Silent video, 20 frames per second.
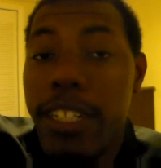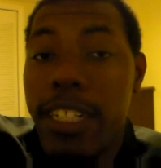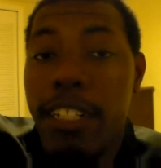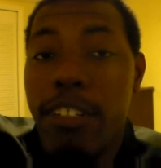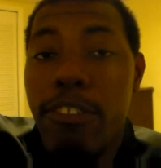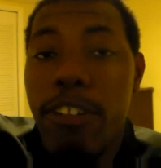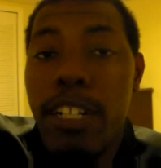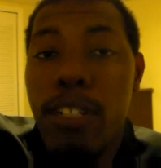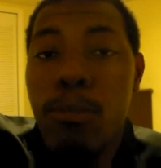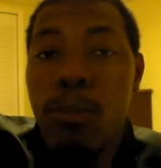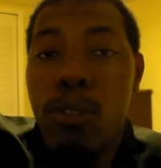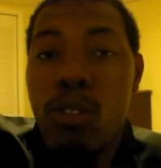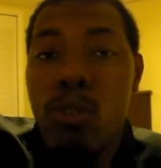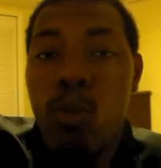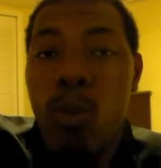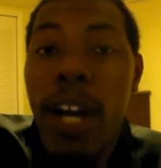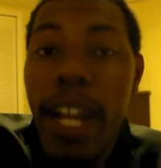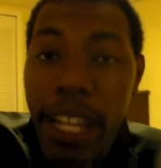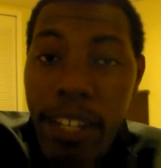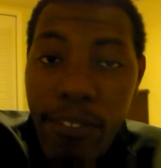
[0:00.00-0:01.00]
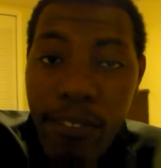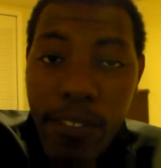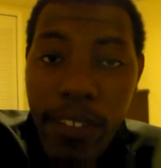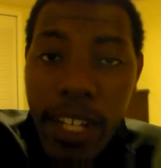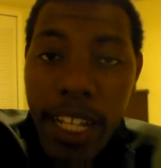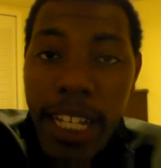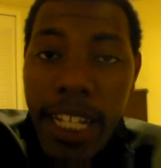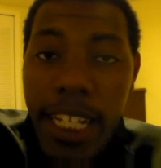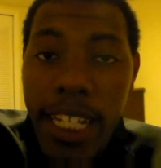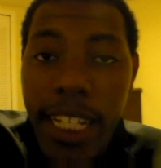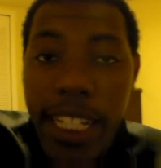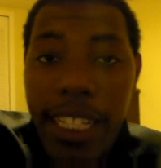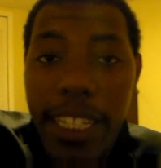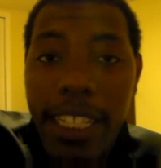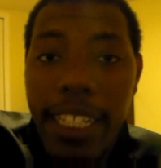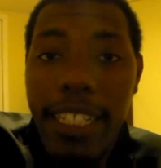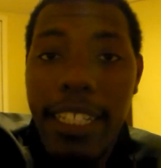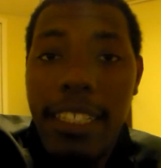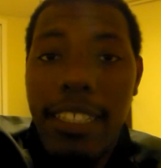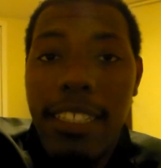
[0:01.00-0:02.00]
Incredible's wife
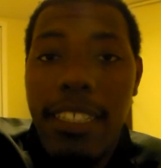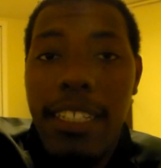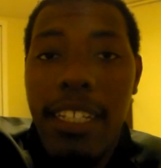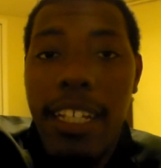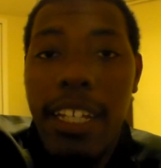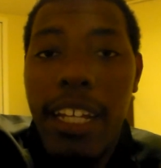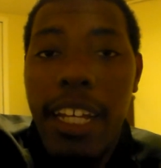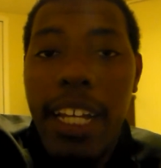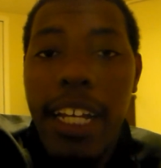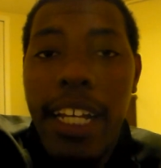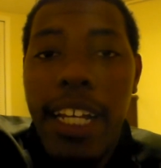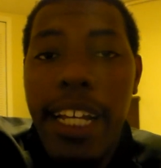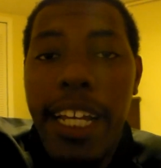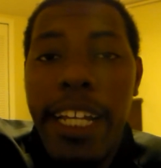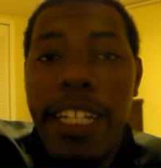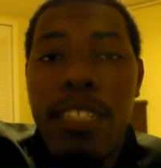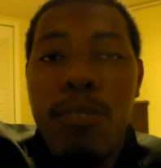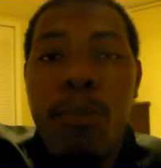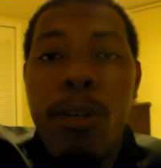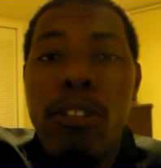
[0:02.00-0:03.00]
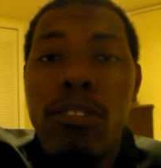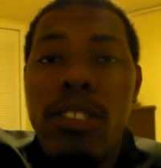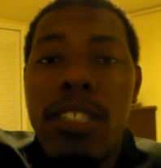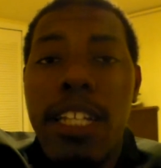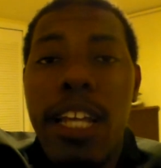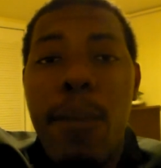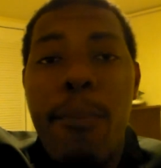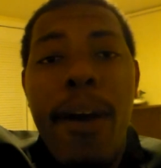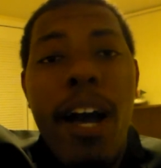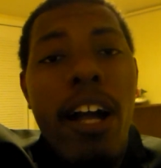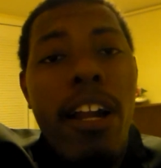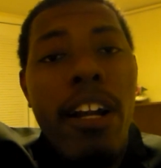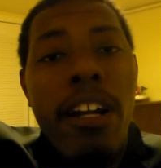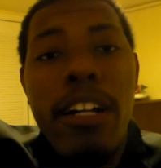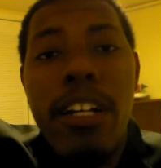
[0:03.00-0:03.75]
in this. It's mostly about